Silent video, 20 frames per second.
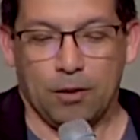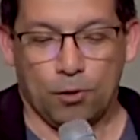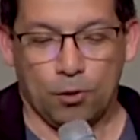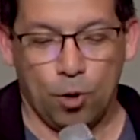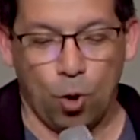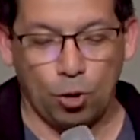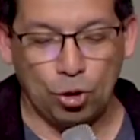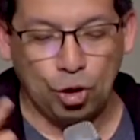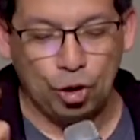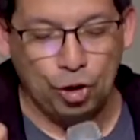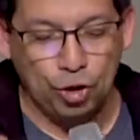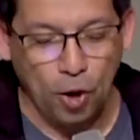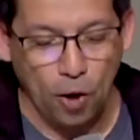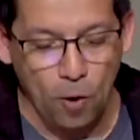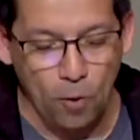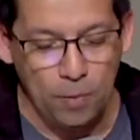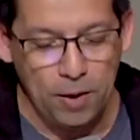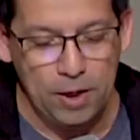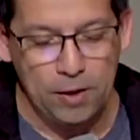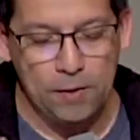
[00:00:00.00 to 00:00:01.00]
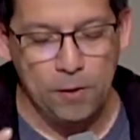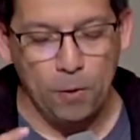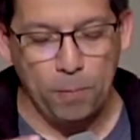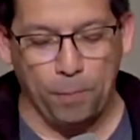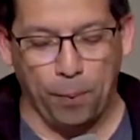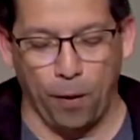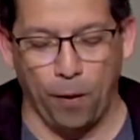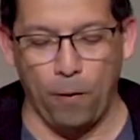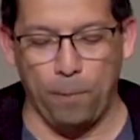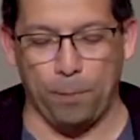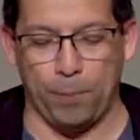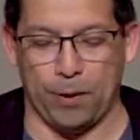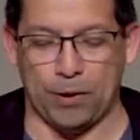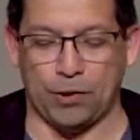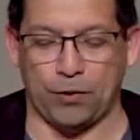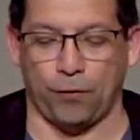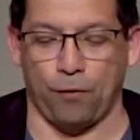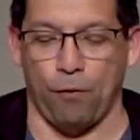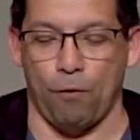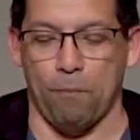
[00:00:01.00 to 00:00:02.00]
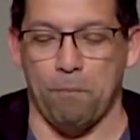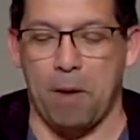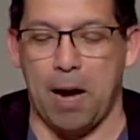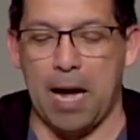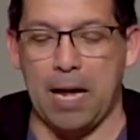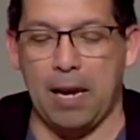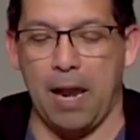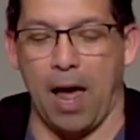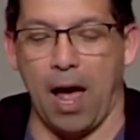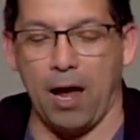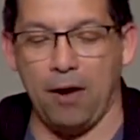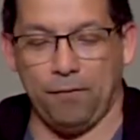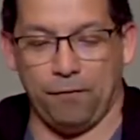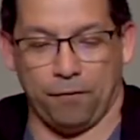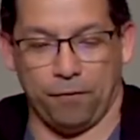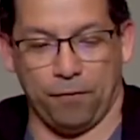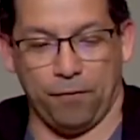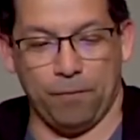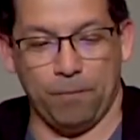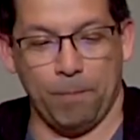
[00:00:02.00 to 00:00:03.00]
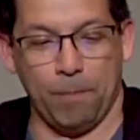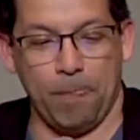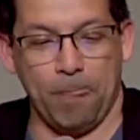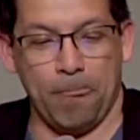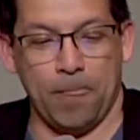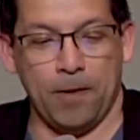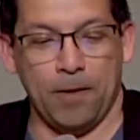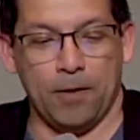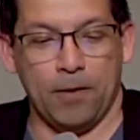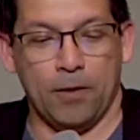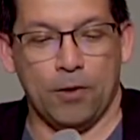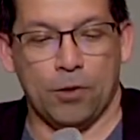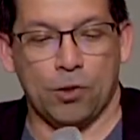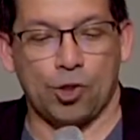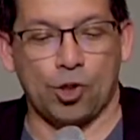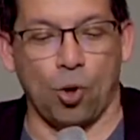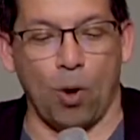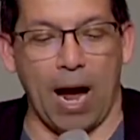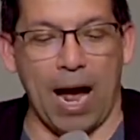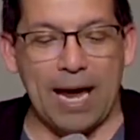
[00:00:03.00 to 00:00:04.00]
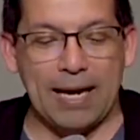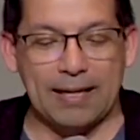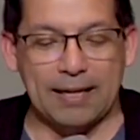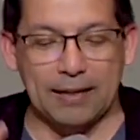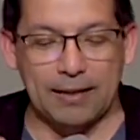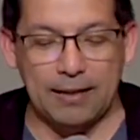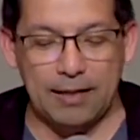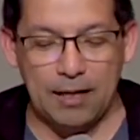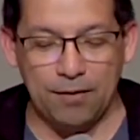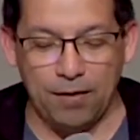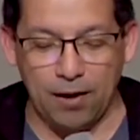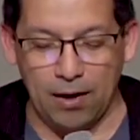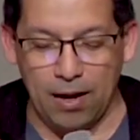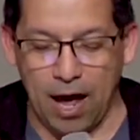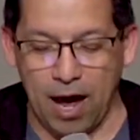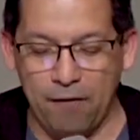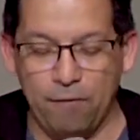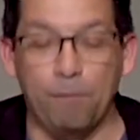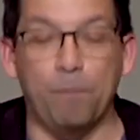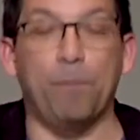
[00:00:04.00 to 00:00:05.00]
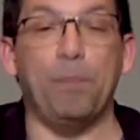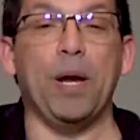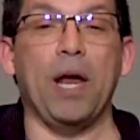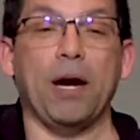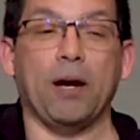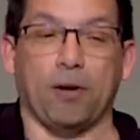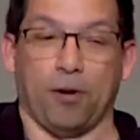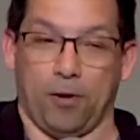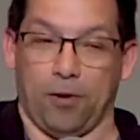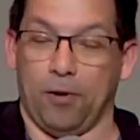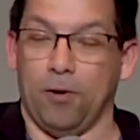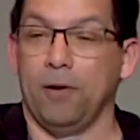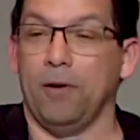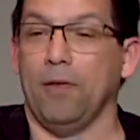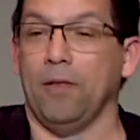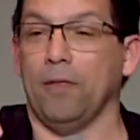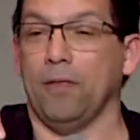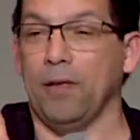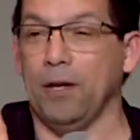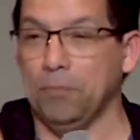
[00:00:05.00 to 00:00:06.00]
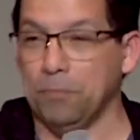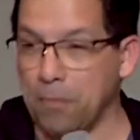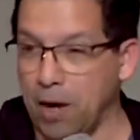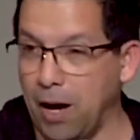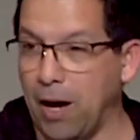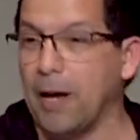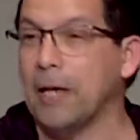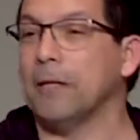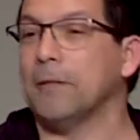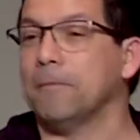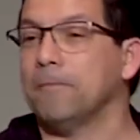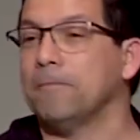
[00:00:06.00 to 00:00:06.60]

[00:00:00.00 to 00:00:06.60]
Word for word: Lord, show me your purpose for my life so I can live a life bigger than mine.